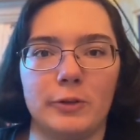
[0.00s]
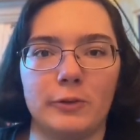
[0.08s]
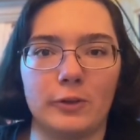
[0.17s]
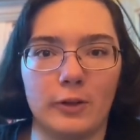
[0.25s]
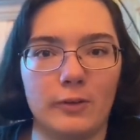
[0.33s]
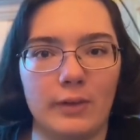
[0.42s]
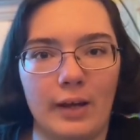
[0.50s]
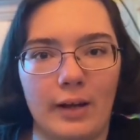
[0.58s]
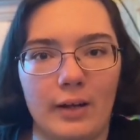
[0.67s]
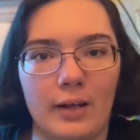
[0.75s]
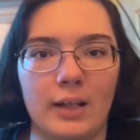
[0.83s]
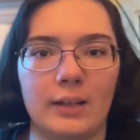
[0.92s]
you'll go
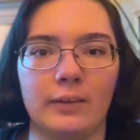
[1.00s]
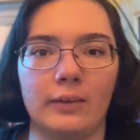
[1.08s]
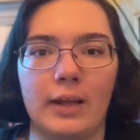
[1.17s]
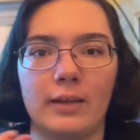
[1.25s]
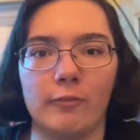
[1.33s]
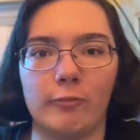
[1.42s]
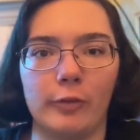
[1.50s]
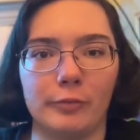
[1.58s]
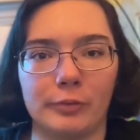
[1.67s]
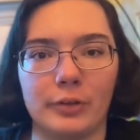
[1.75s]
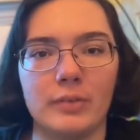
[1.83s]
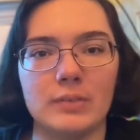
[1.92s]
there and let the
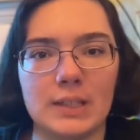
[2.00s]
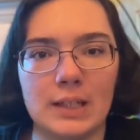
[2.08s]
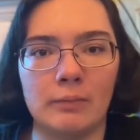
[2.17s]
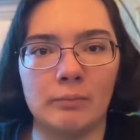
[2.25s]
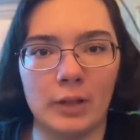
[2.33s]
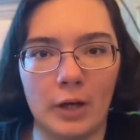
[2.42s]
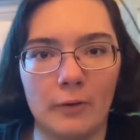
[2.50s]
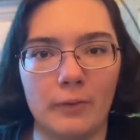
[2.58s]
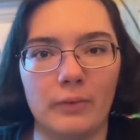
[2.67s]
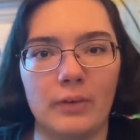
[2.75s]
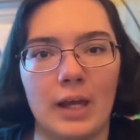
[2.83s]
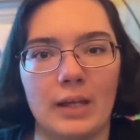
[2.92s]
Flipaclip team
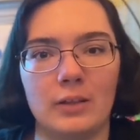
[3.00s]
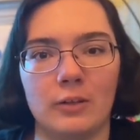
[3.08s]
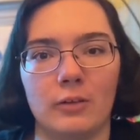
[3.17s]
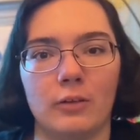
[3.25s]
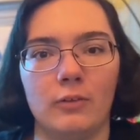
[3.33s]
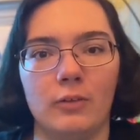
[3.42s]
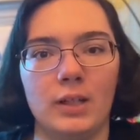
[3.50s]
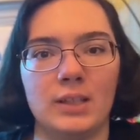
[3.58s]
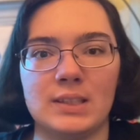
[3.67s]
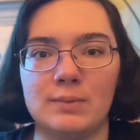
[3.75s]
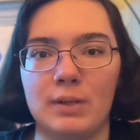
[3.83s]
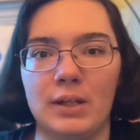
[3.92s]
know that you're
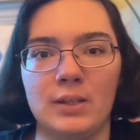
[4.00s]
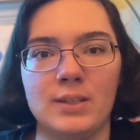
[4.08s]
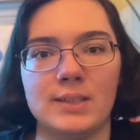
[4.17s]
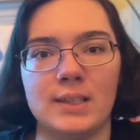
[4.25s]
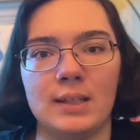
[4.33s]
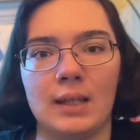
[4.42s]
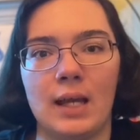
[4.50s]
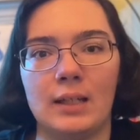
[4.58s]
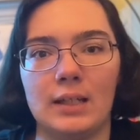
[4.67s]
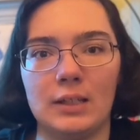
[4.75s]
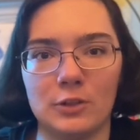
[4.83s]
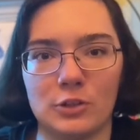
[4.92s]
experiencing
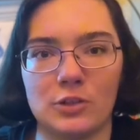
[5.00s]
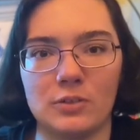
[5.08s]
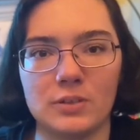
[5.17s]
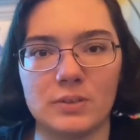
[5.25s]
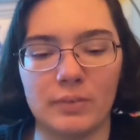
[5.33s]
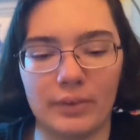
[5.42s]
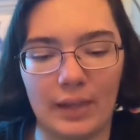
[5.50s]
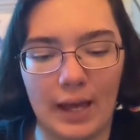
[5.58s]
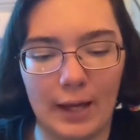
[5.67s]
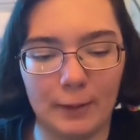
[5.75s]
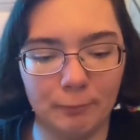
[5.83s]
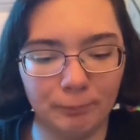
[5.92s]
any issues with the app.